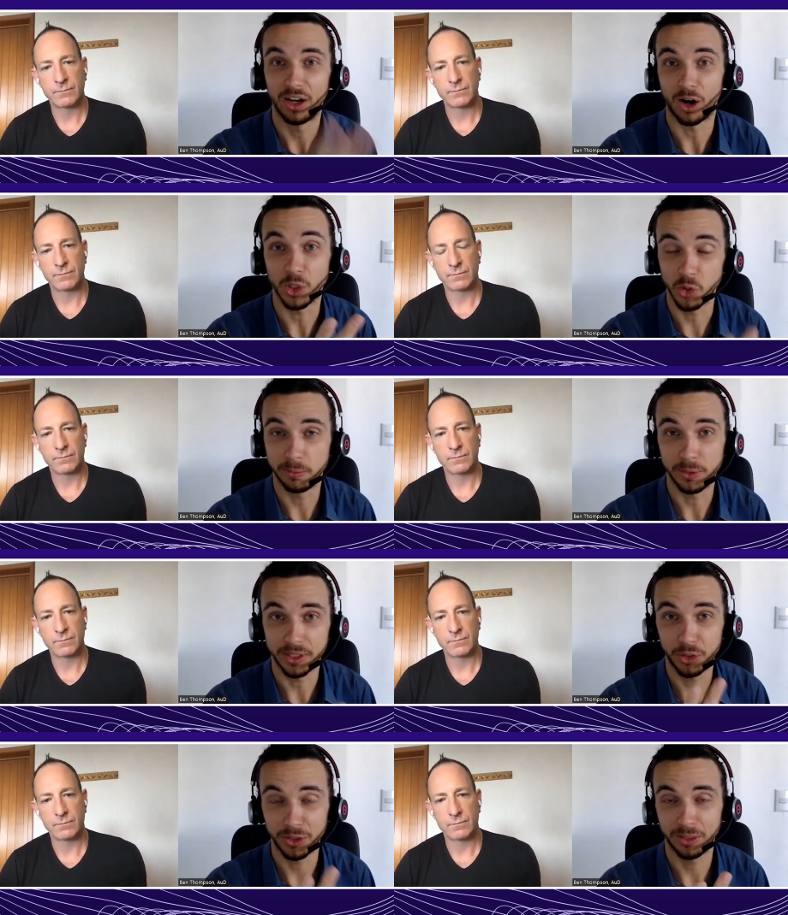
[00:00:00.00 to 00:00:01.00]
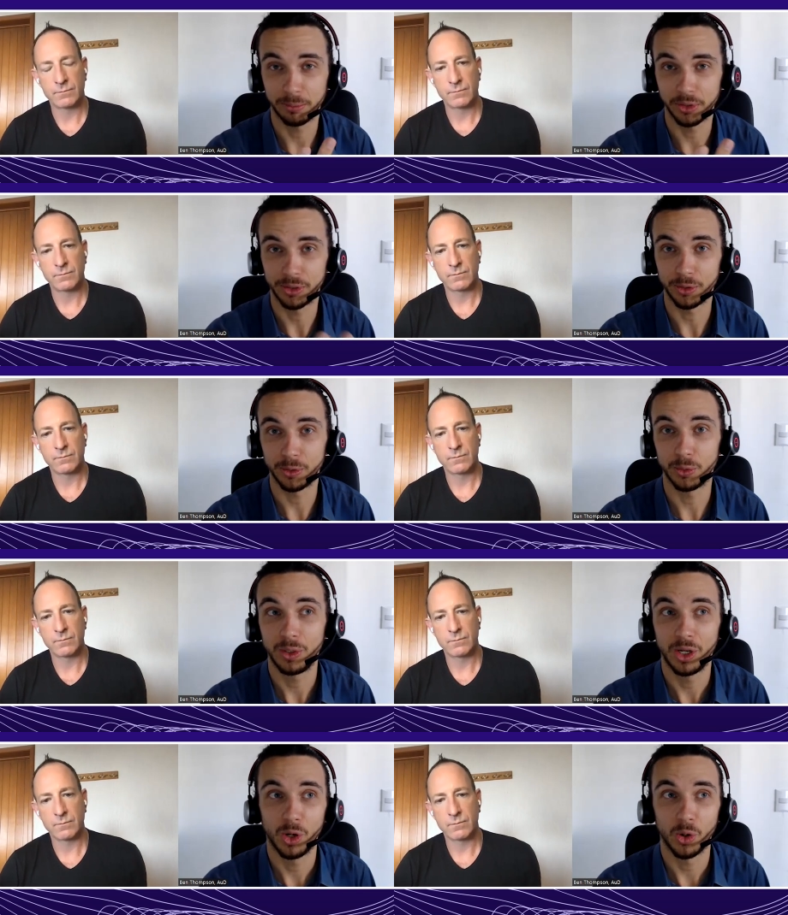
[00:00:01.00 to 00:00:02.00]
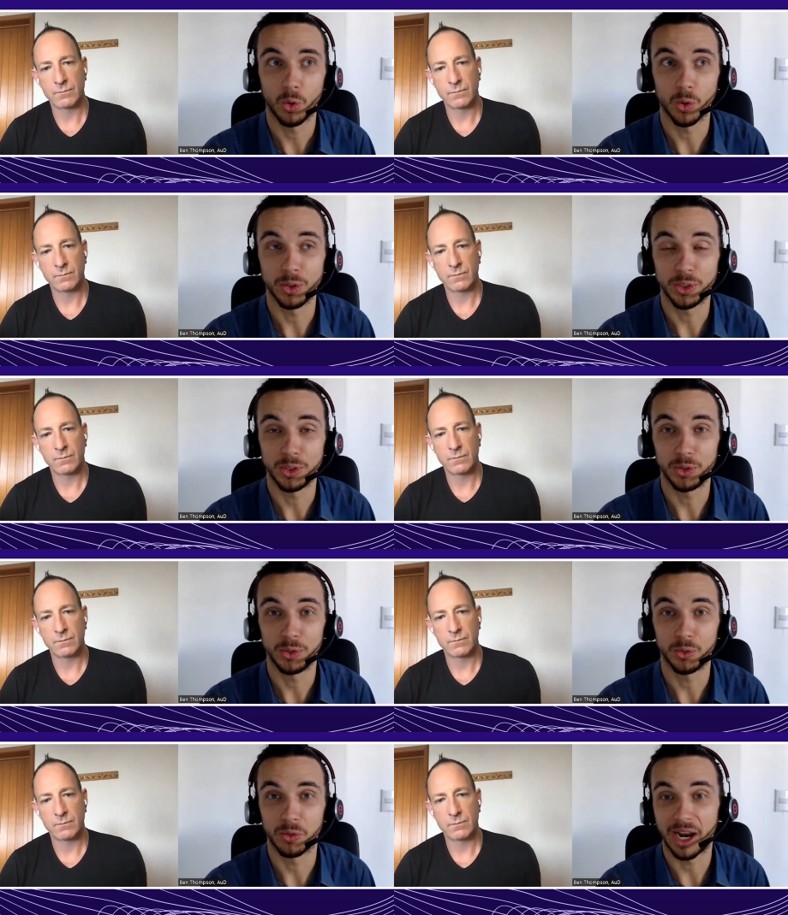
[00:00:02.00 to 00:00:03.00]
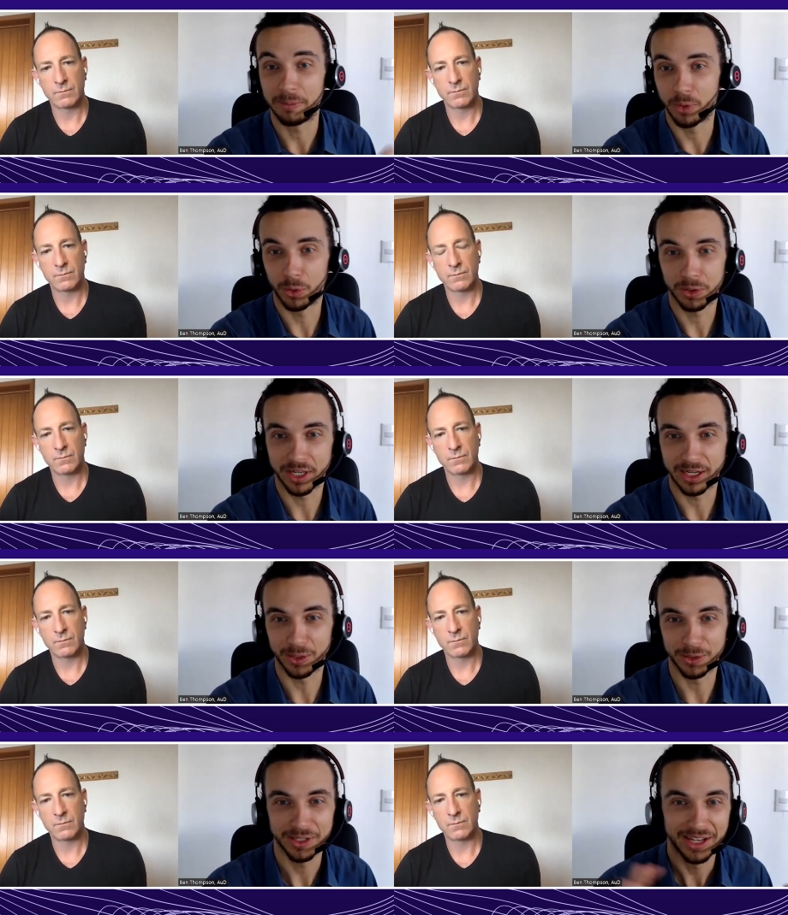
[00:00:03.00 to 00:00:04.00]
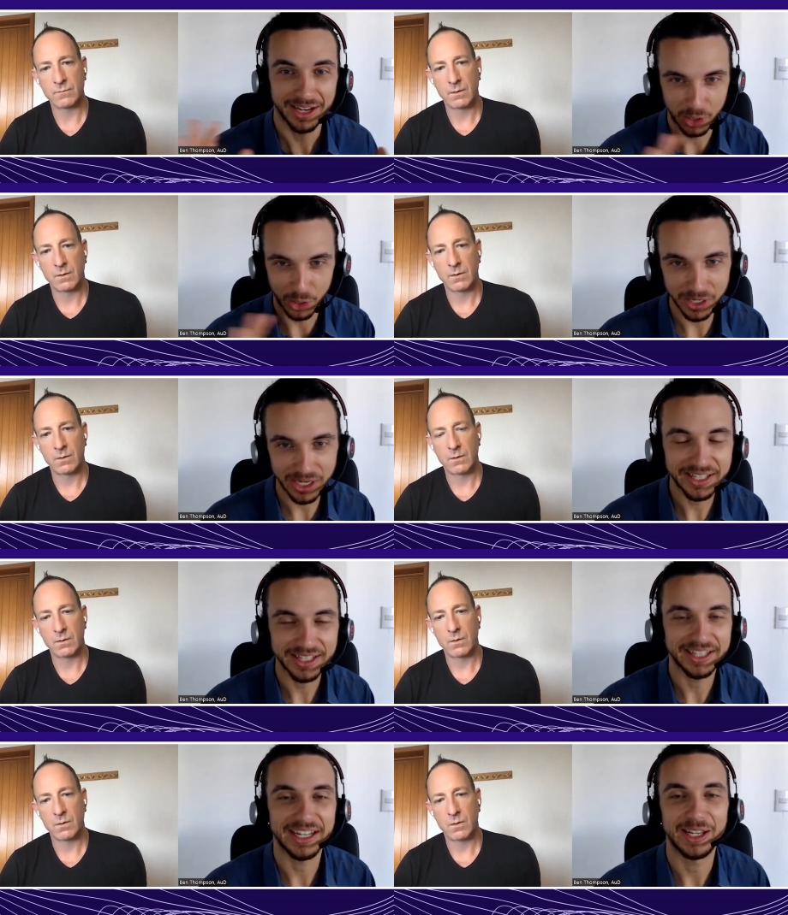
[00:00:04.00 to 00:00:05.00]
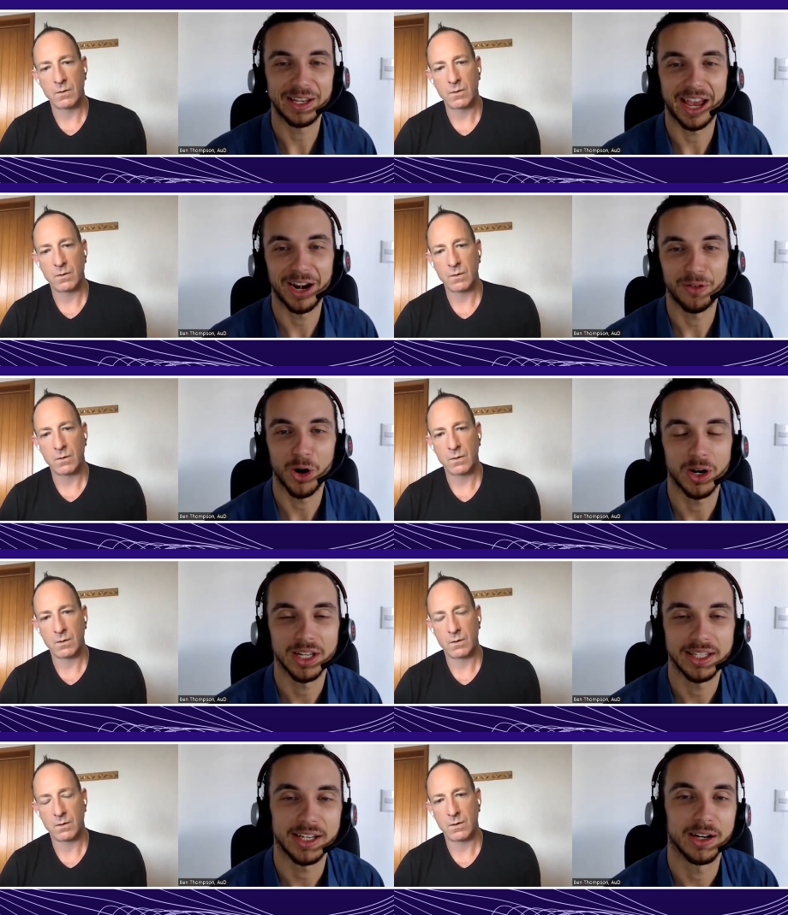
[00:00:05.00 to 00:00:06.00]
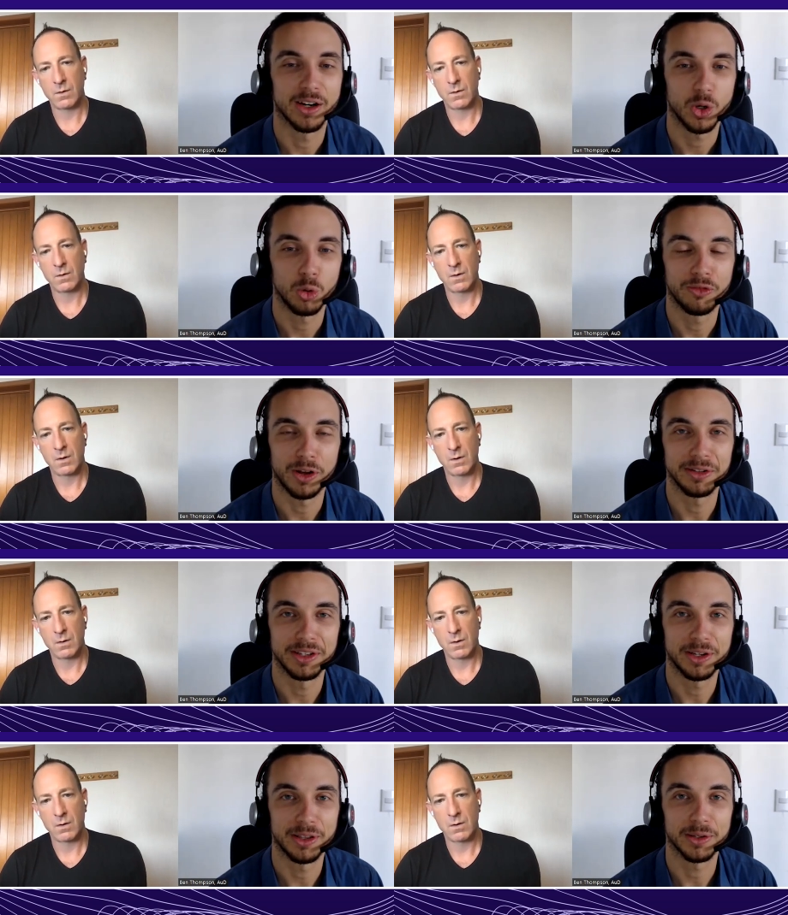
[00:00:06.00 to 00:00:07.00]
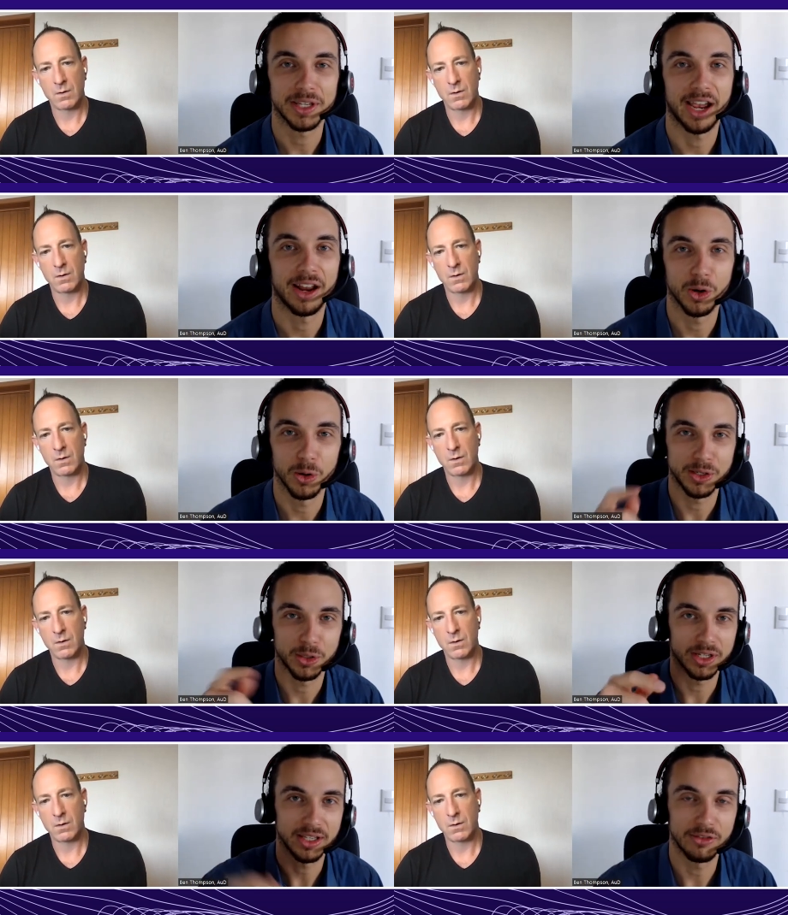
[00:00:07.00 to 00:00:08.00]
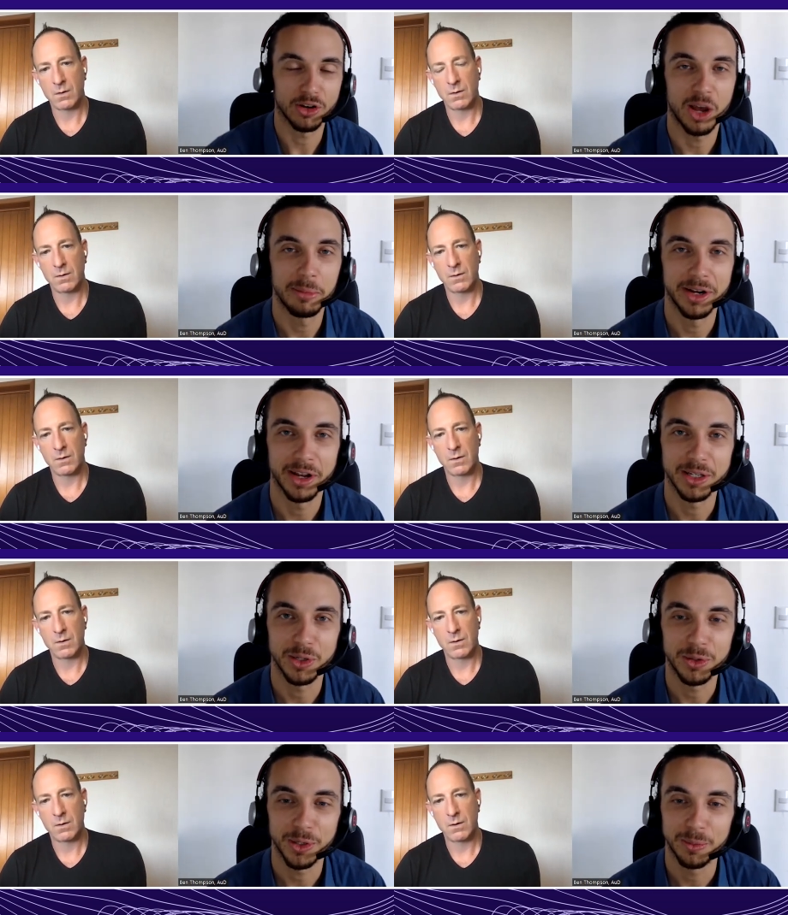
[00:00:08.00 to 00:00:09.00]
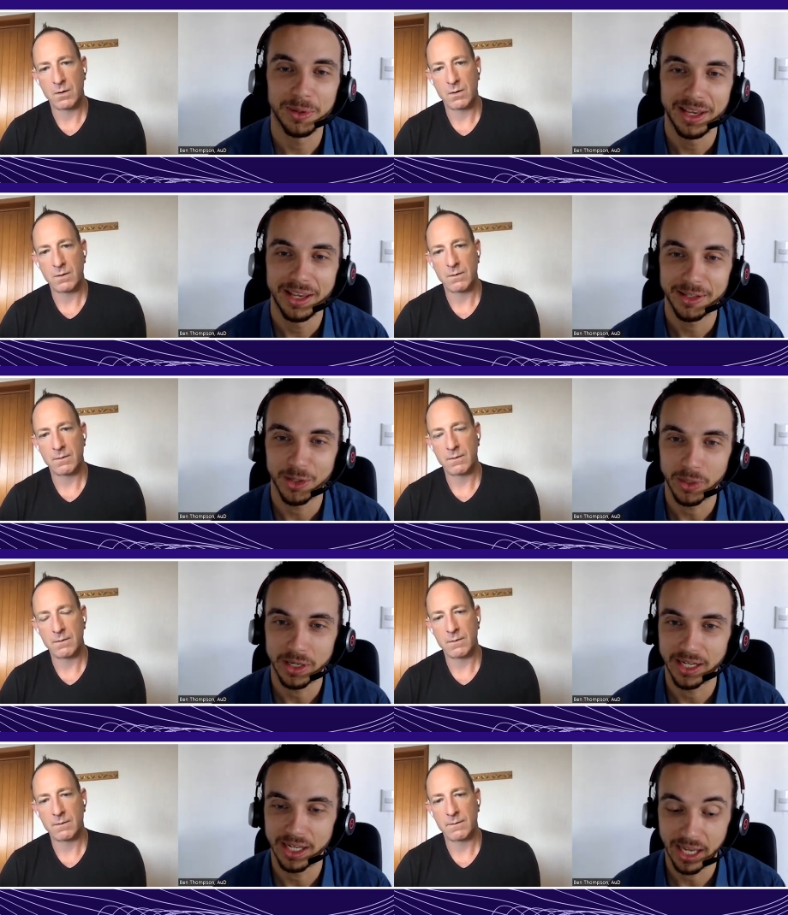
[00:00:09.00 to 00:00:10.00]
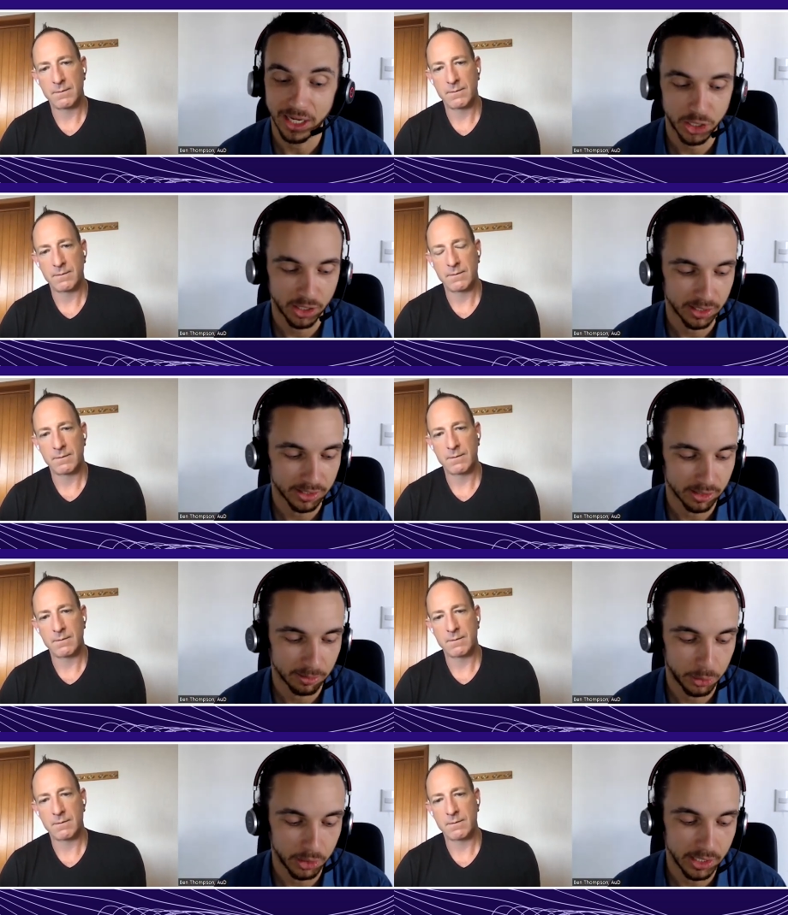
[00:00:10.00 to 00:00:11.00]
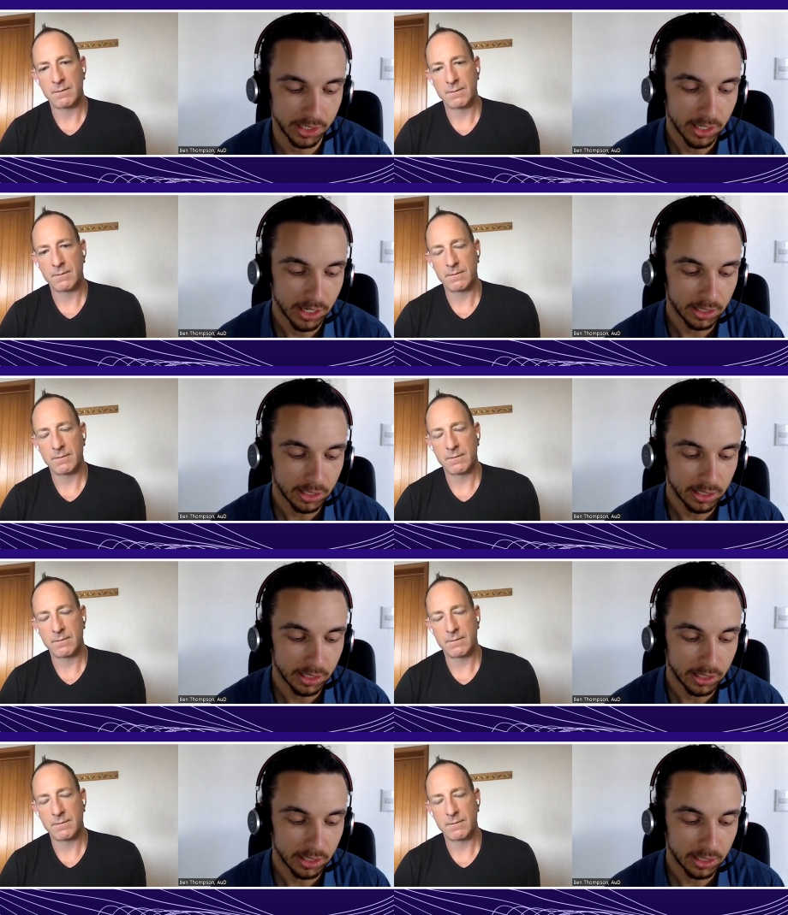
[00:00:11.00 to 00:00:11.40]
Speaker 1: are you a musician? Number two, or do you ride motorcycles? Curious to see out of our audience here who falls into those categories. So just leave a comment on YouTube so we can engage here as a community.